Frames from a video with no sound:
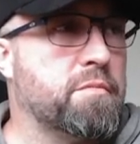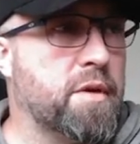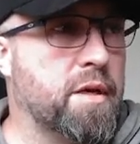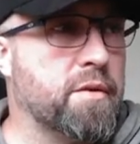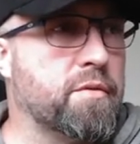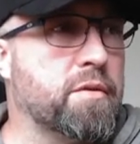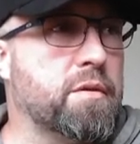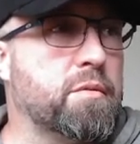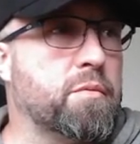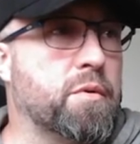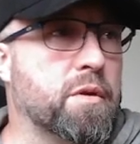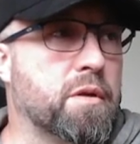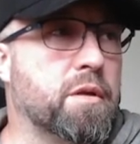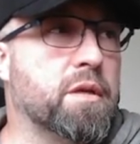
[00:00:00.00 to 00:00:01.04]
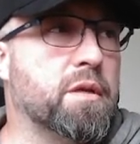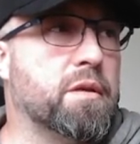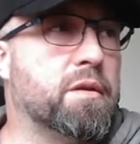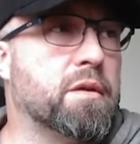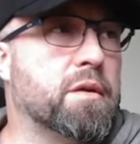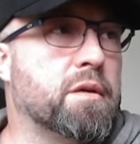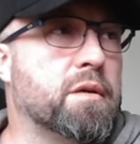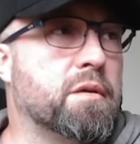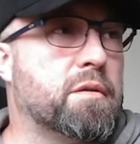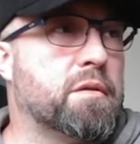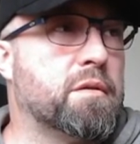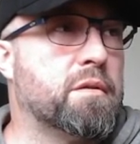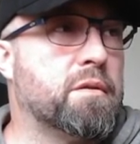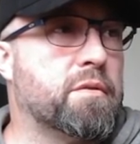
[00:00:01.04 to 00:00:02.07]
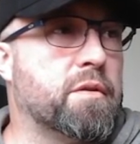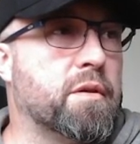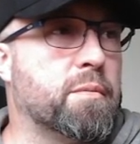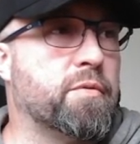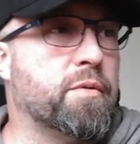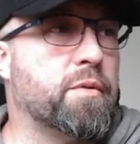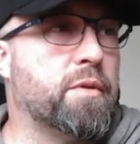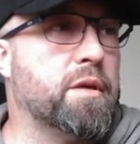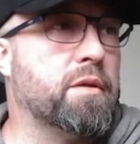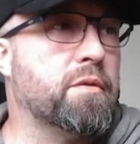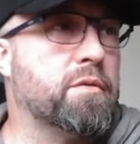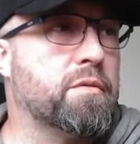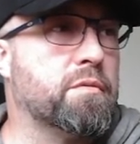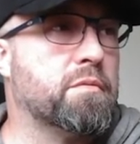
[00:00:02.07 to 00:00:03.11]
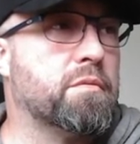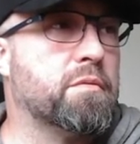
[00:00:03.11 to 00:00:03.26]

Excellent. We're going to need to set up a few things.